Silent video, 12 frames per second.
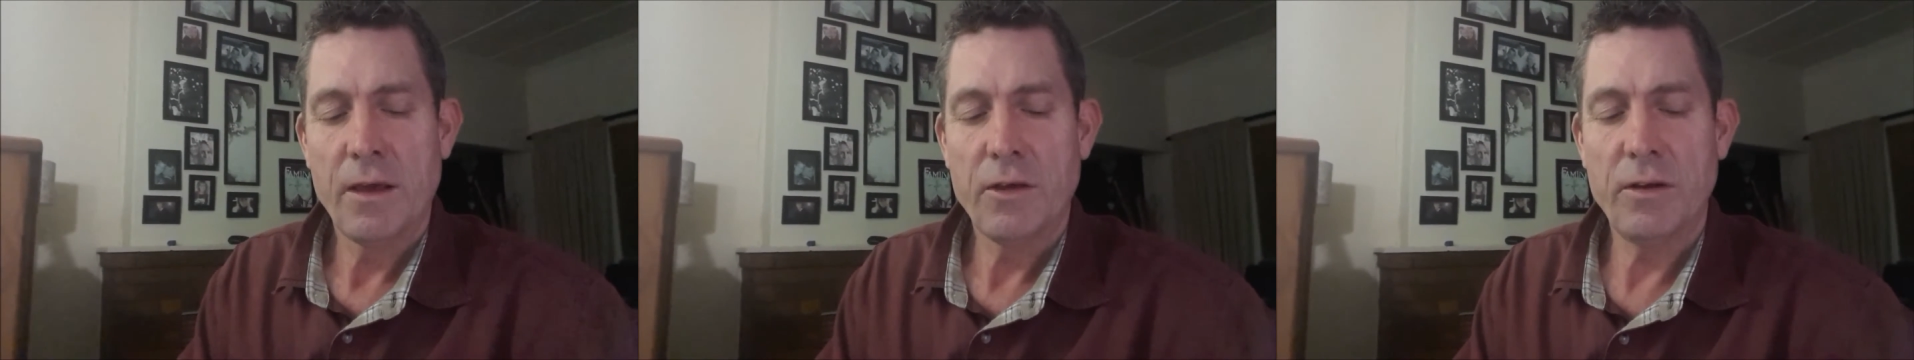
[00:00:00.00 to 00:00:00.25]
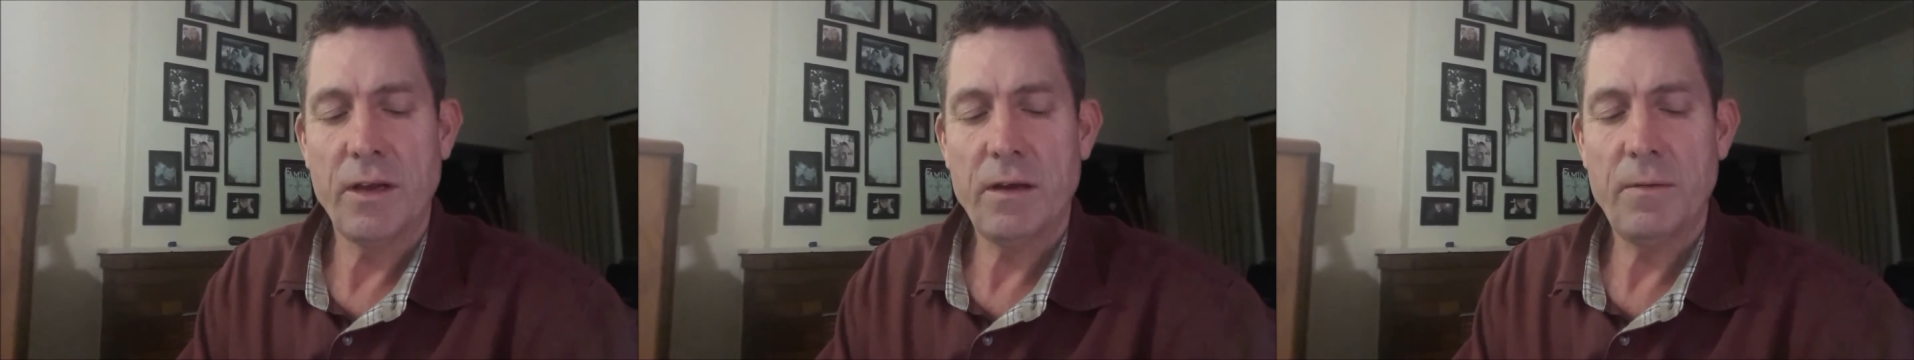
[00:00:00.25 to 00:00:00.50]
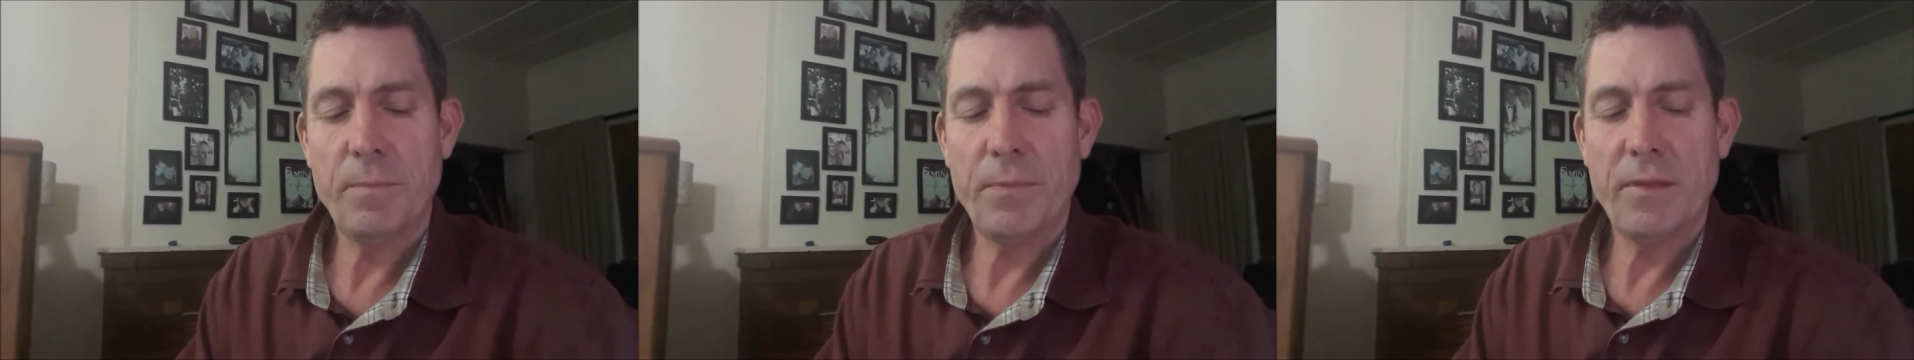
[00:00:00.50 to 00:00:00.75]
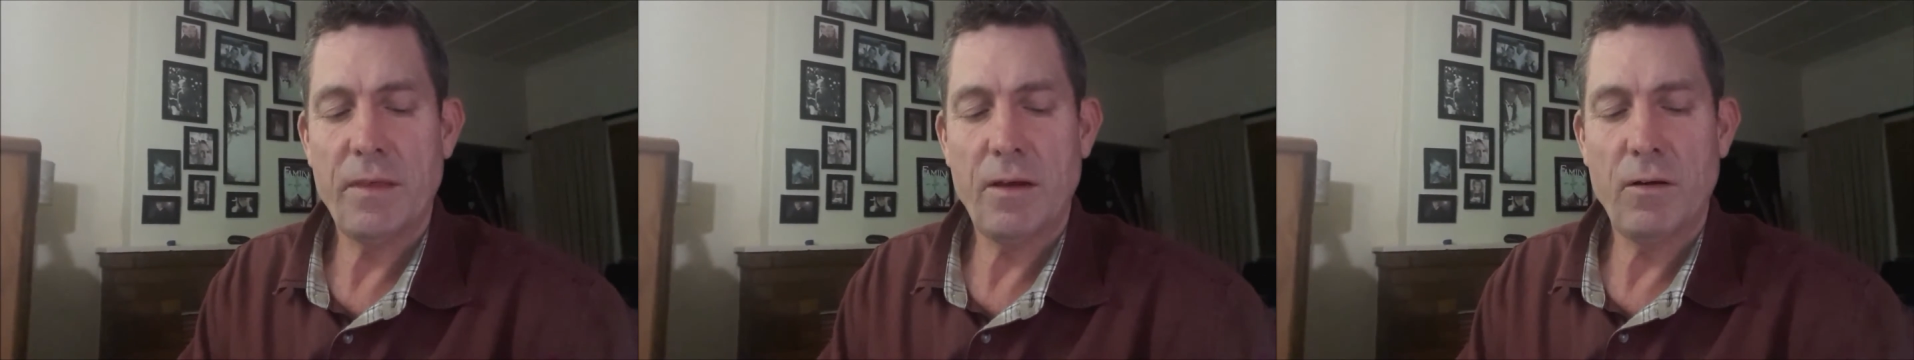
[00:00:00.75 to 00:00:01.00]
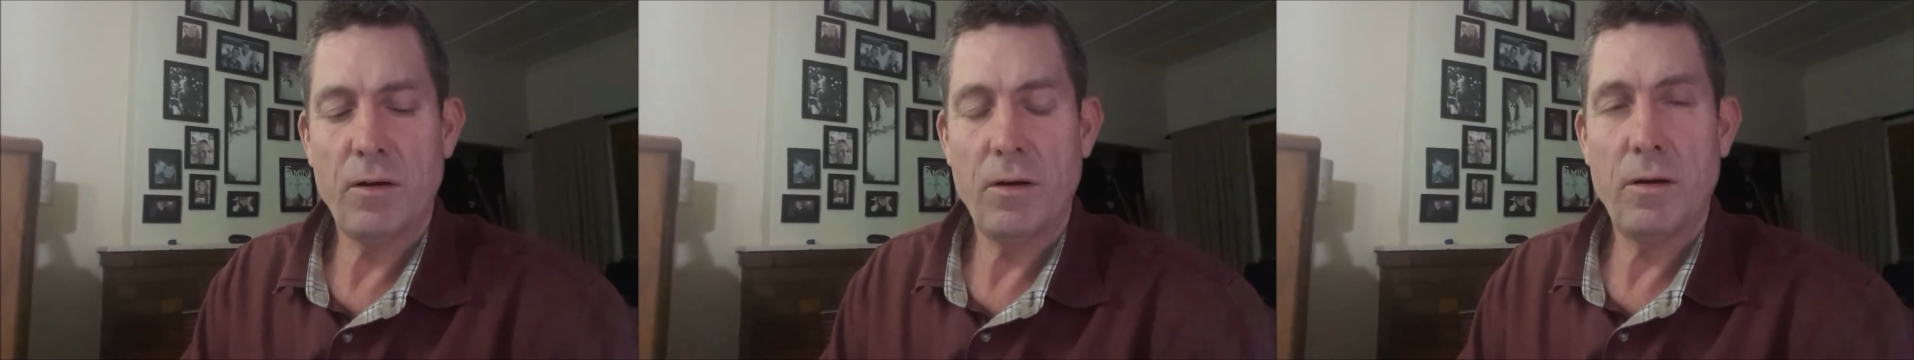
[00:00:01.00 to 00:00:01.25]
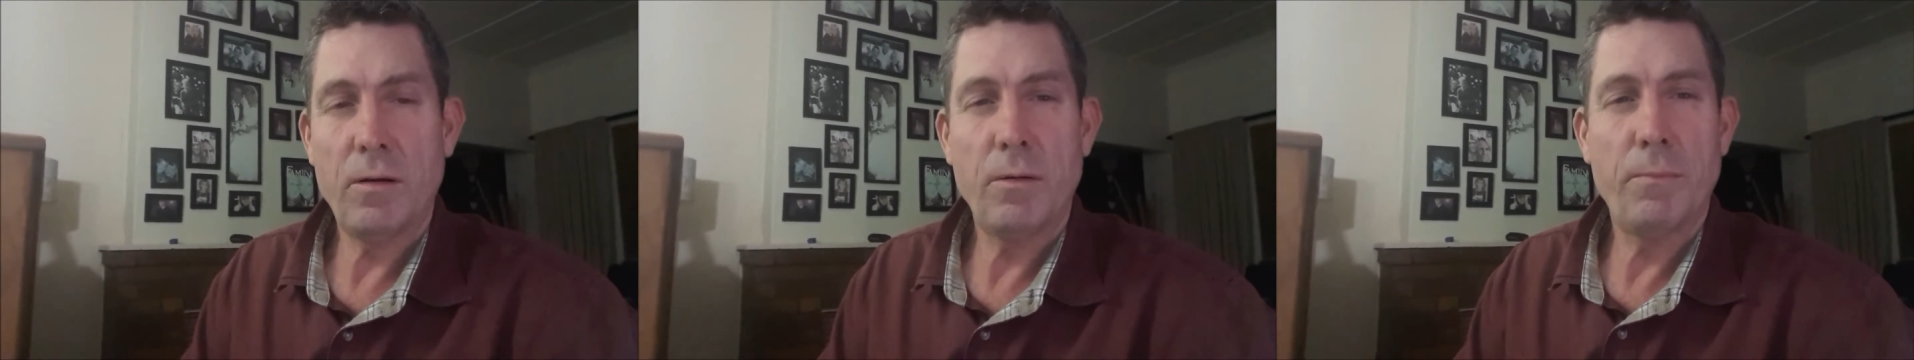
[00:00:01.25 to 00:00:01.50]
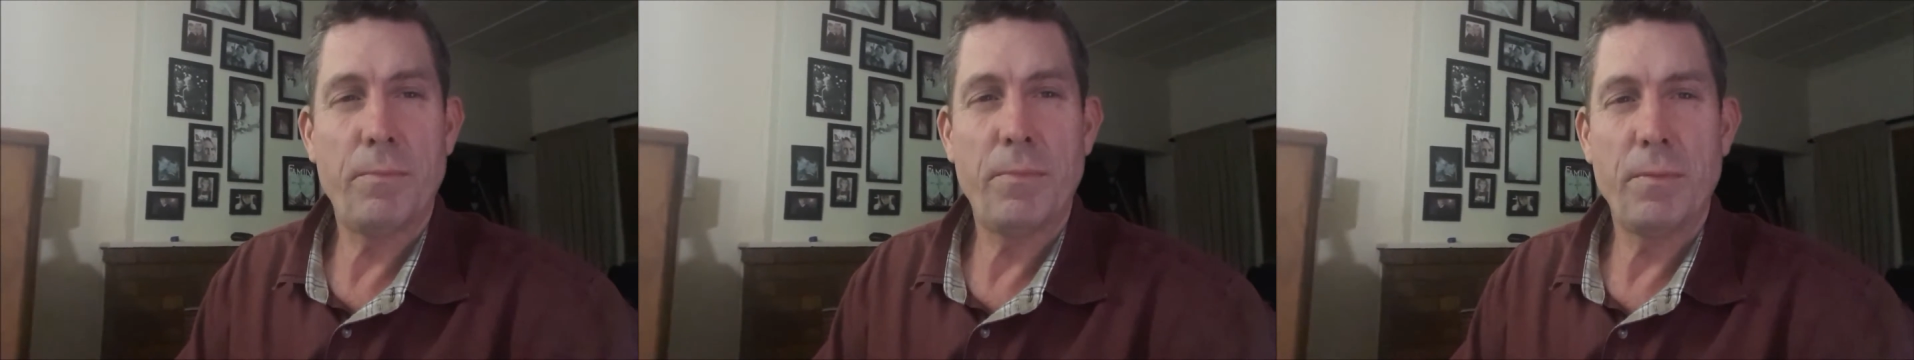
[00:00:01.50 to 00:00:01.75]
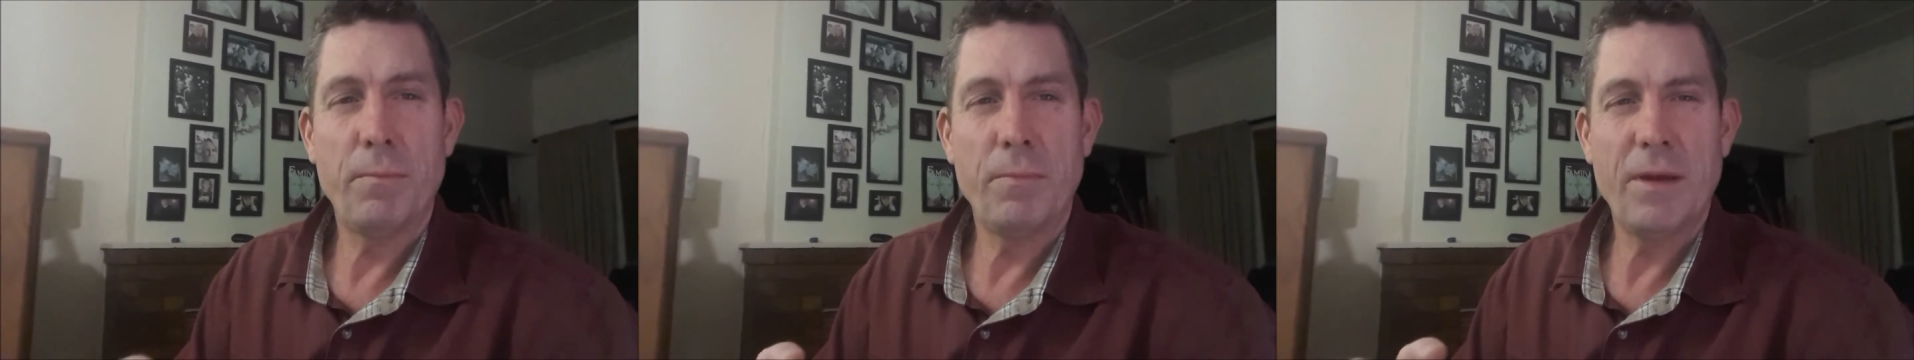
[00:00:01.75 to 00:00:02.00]
You know, there are
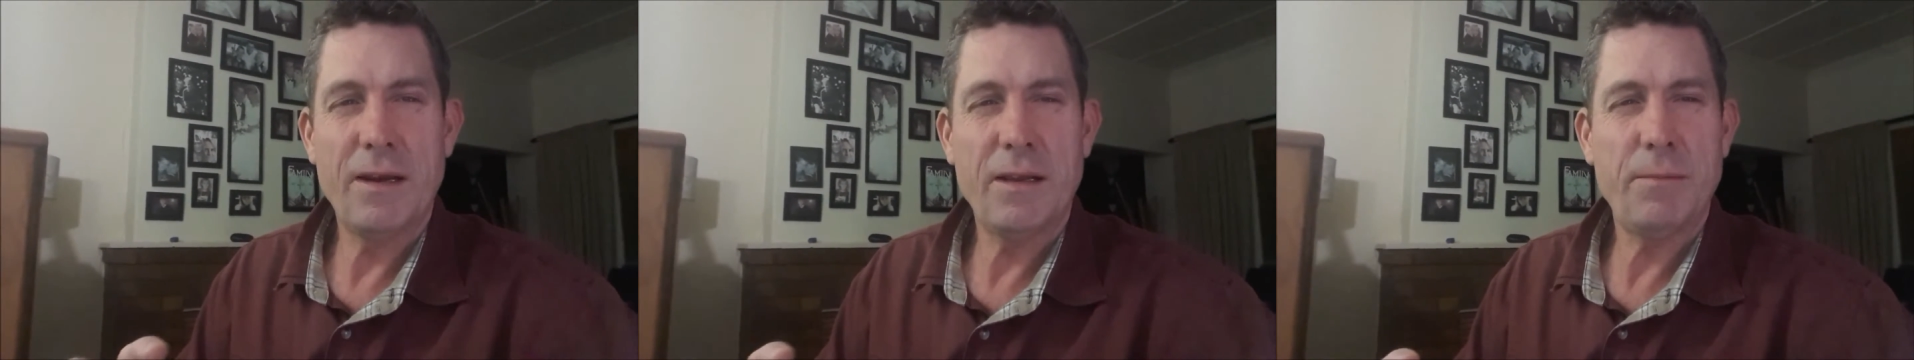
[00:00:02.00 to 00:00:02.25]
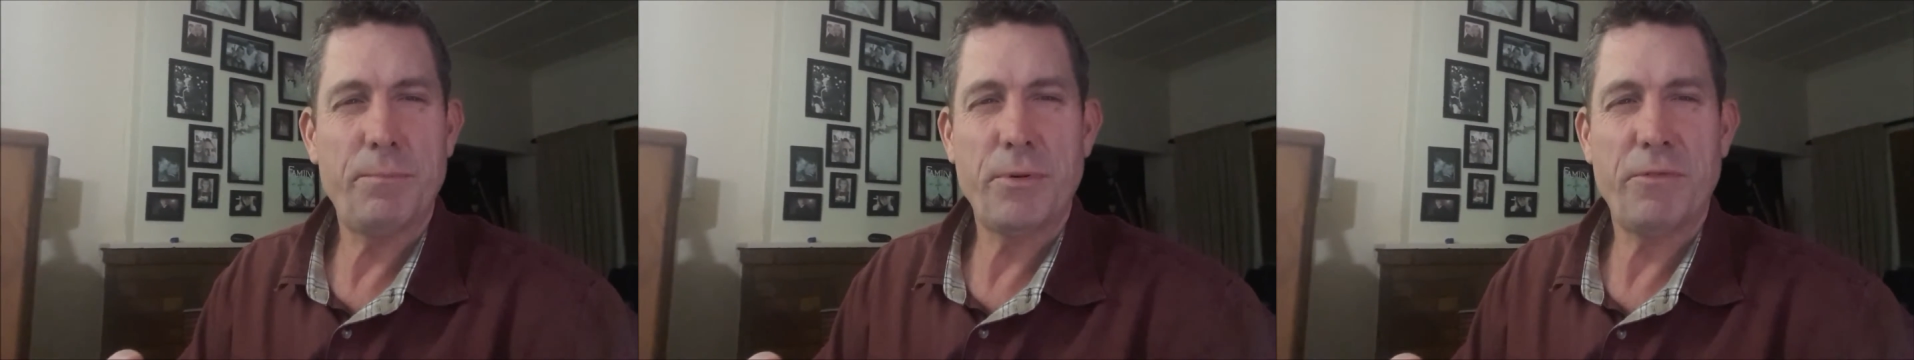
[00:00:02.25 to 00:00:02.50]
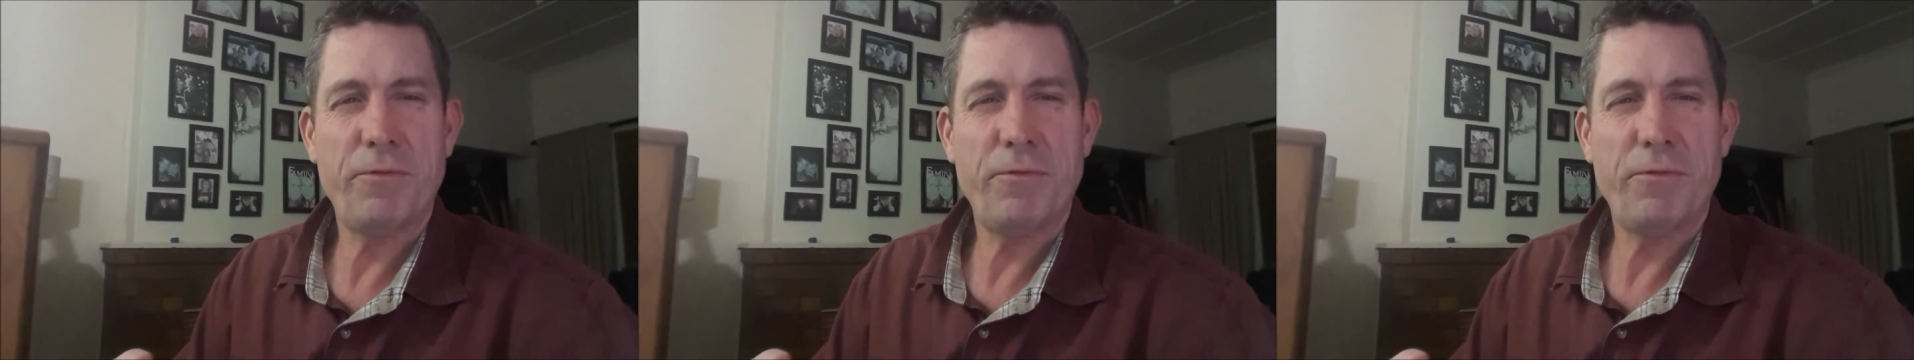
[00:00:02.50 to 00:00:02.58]
many